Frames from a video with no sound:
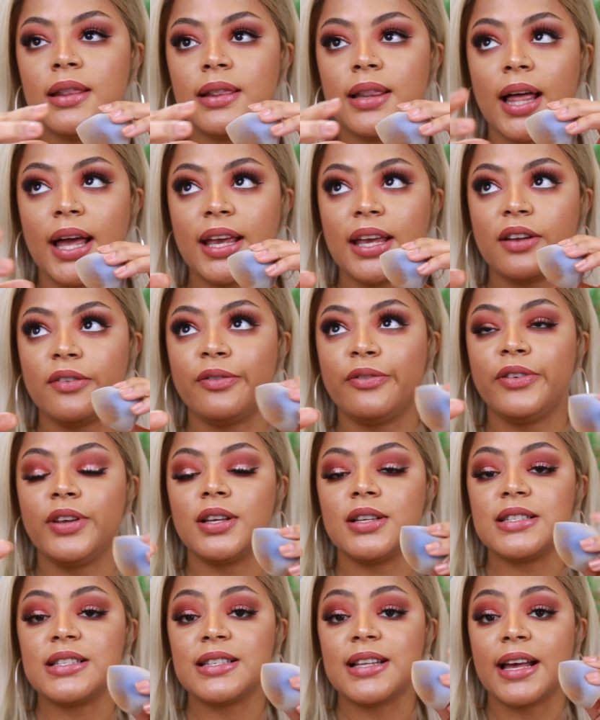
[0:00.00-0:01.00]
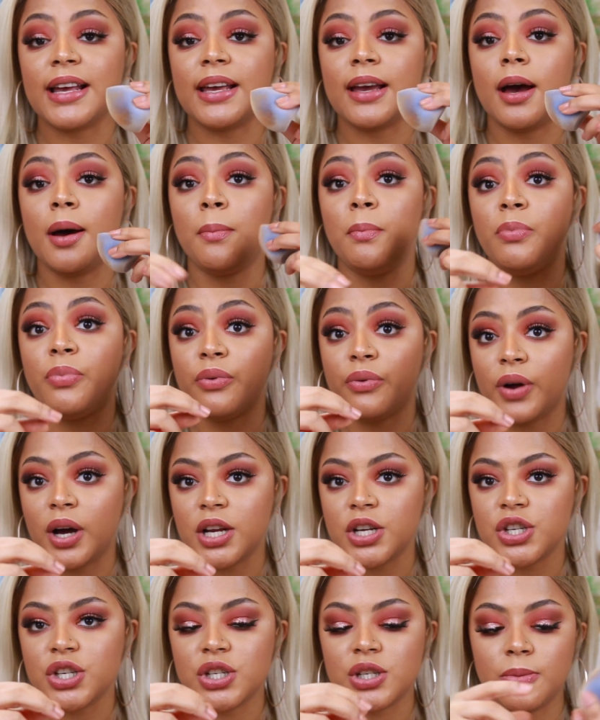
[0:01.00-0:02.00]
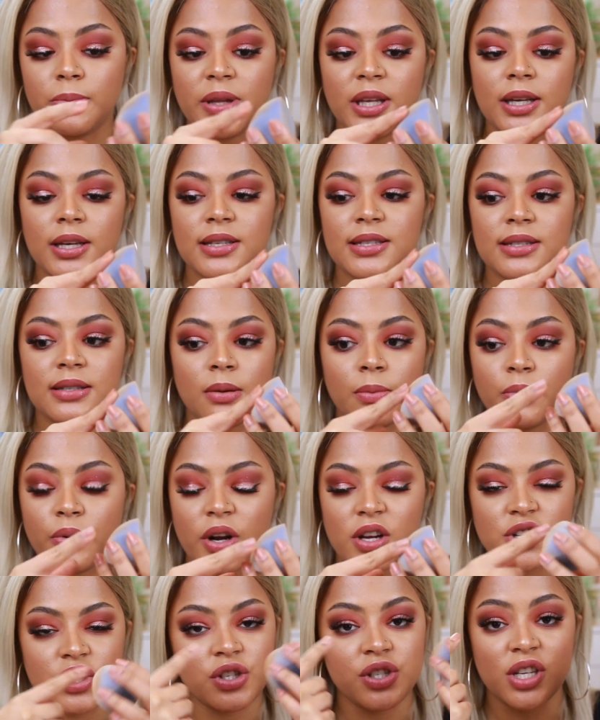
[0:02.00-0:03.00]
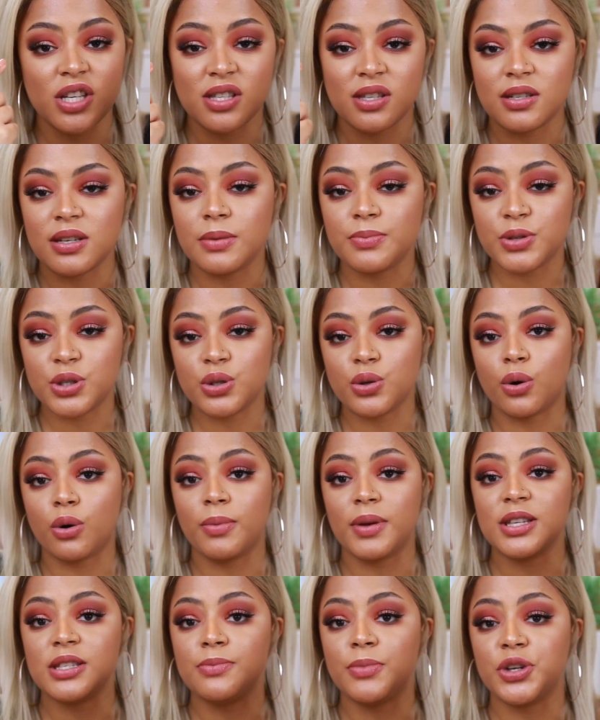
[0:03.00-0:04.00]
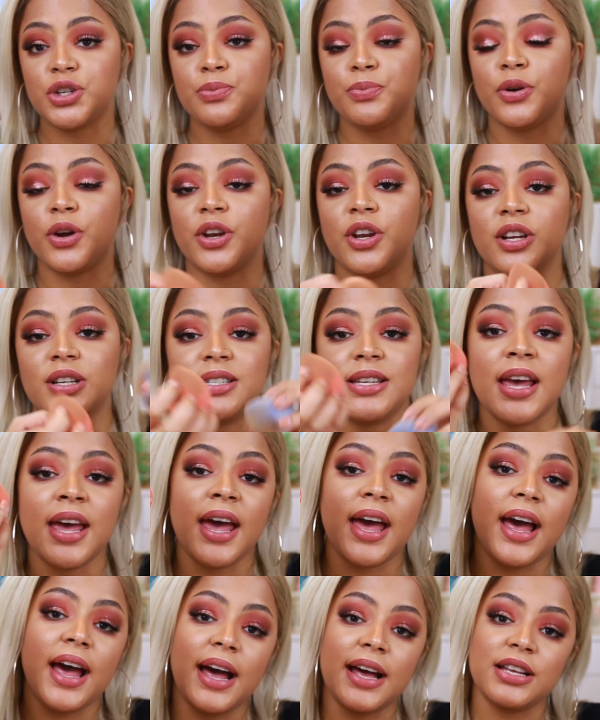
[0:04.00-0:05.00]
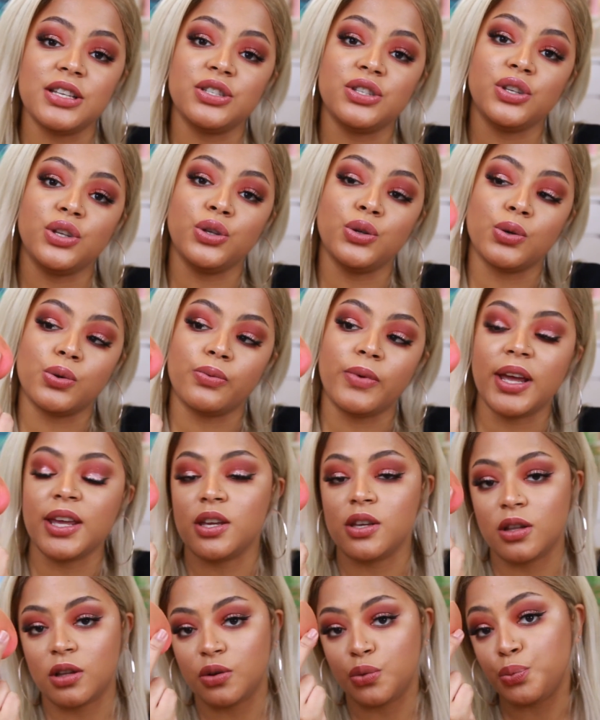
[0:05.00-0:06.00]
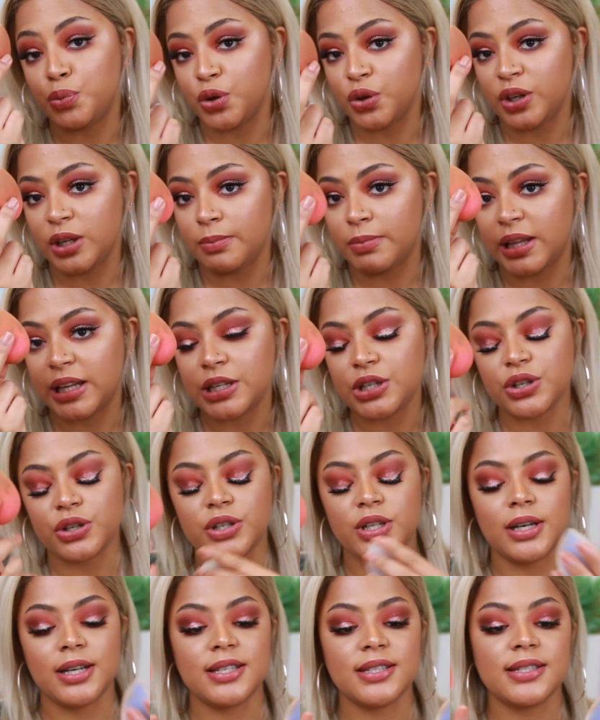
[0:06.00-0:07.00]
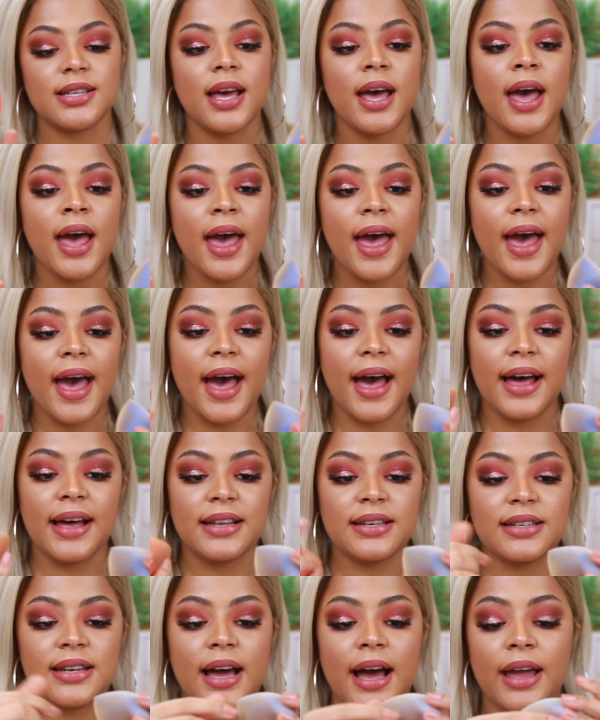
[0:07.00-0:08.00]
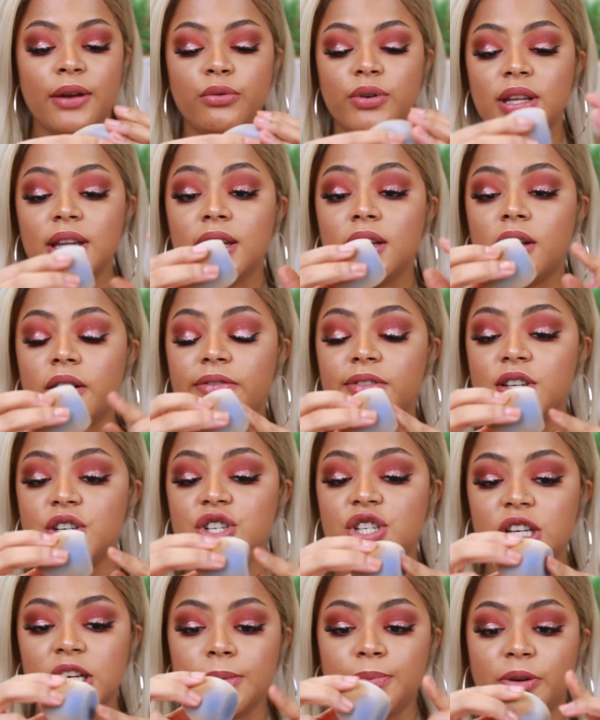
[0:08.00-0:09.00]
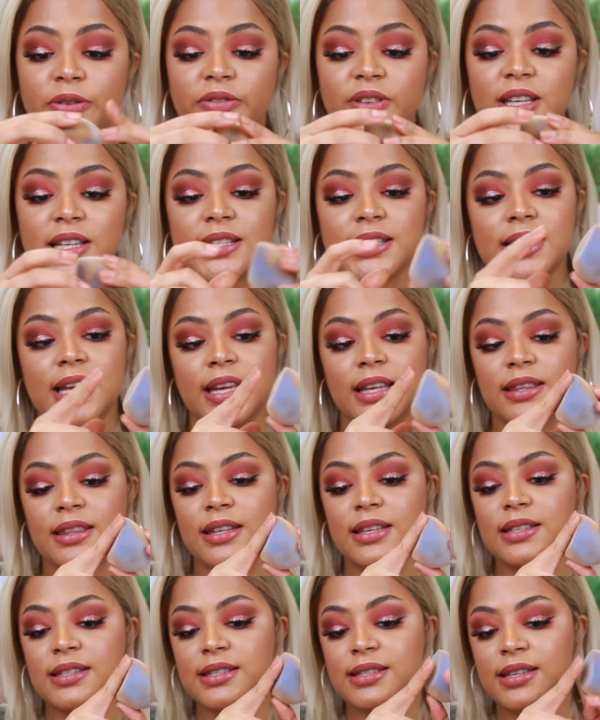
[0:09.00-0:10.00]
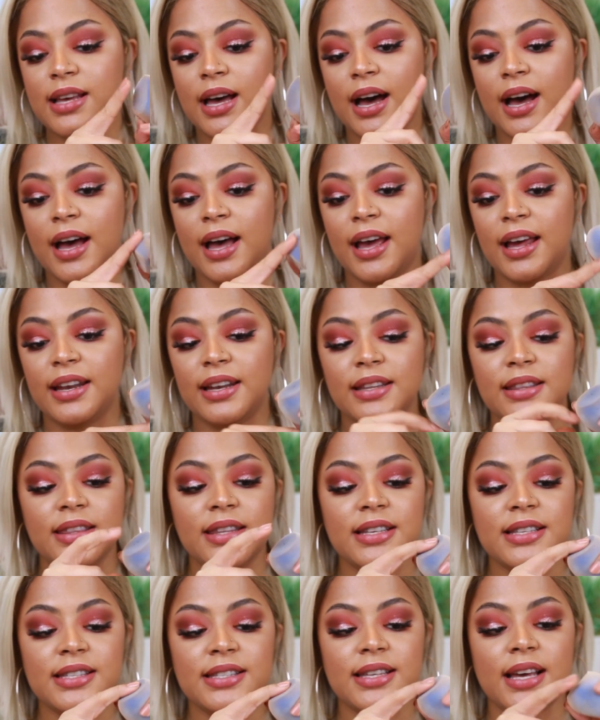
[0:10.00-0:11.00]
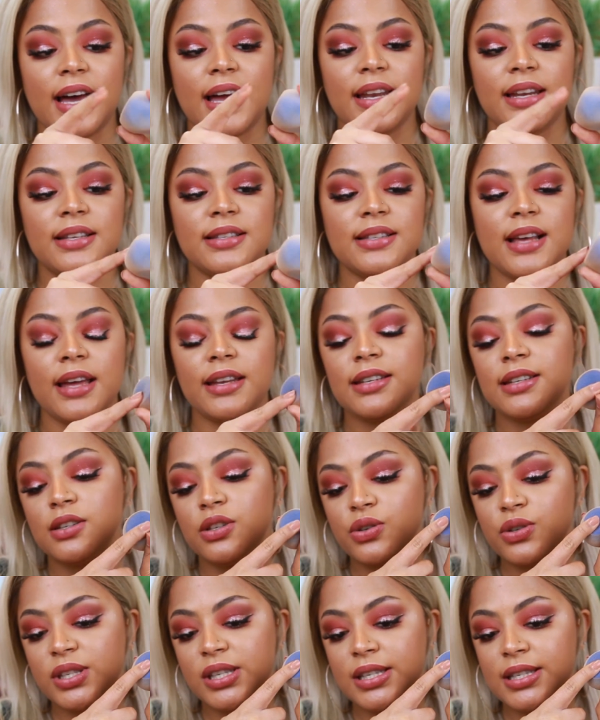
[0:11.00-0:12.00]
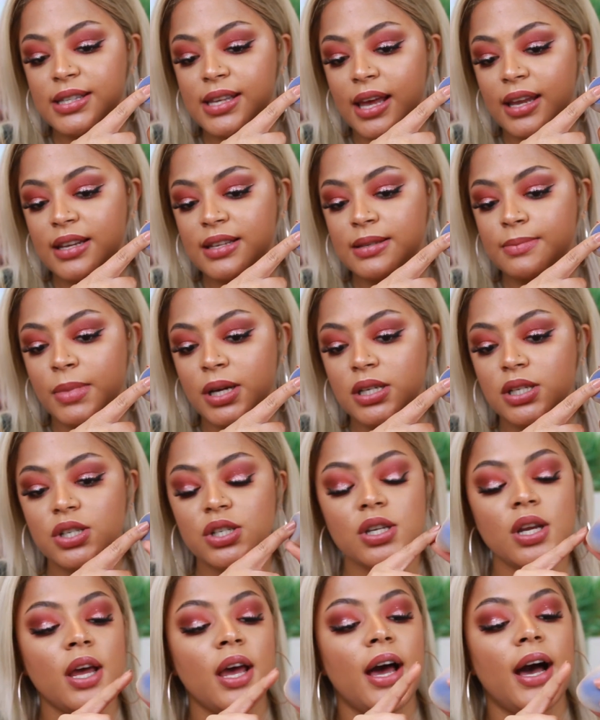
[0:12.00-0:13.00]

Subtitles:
Like, it feels like a brush, because the brush doesn't absorb as much product as your regular Beauty Blender does. And I really love the shape of this. Like, this side and this side is, I didn't use this side as much.